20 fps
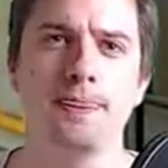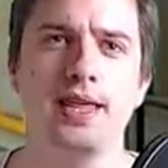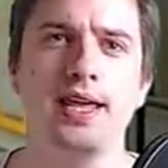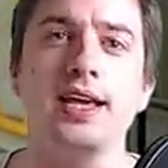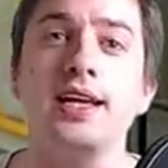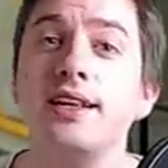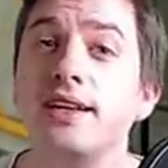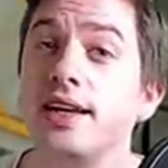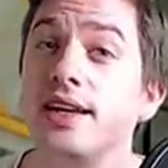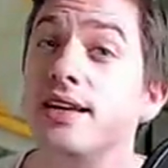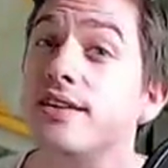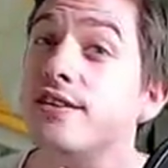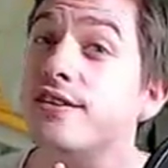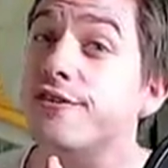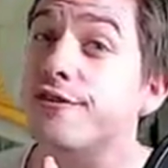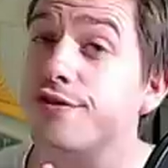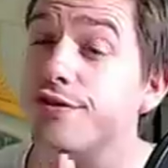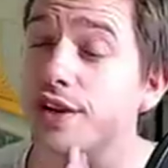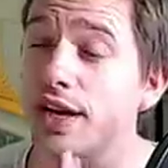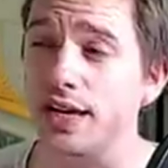in his
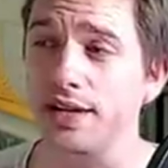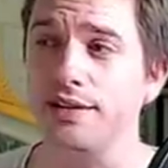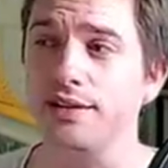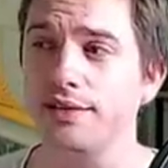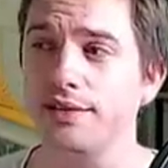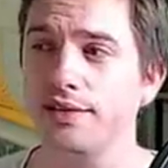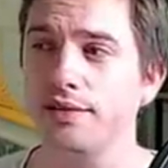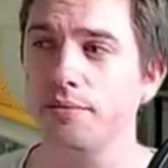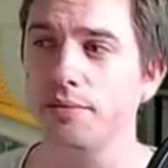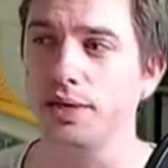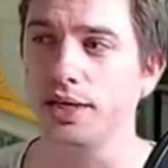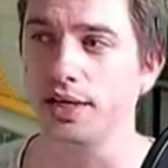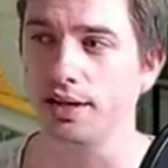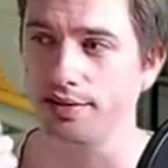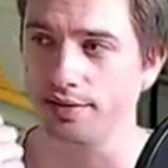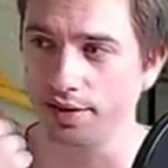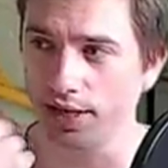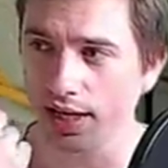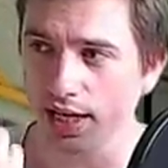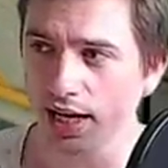face,
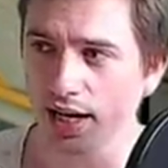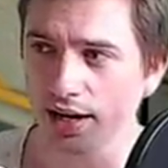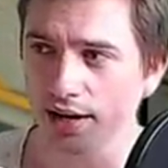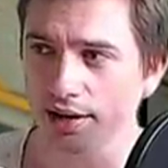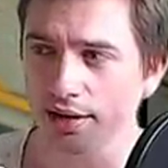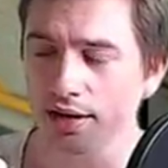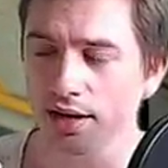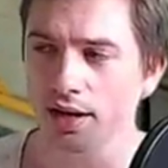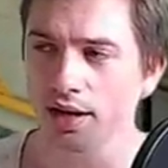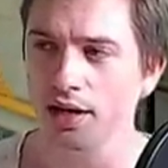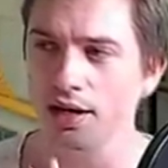because here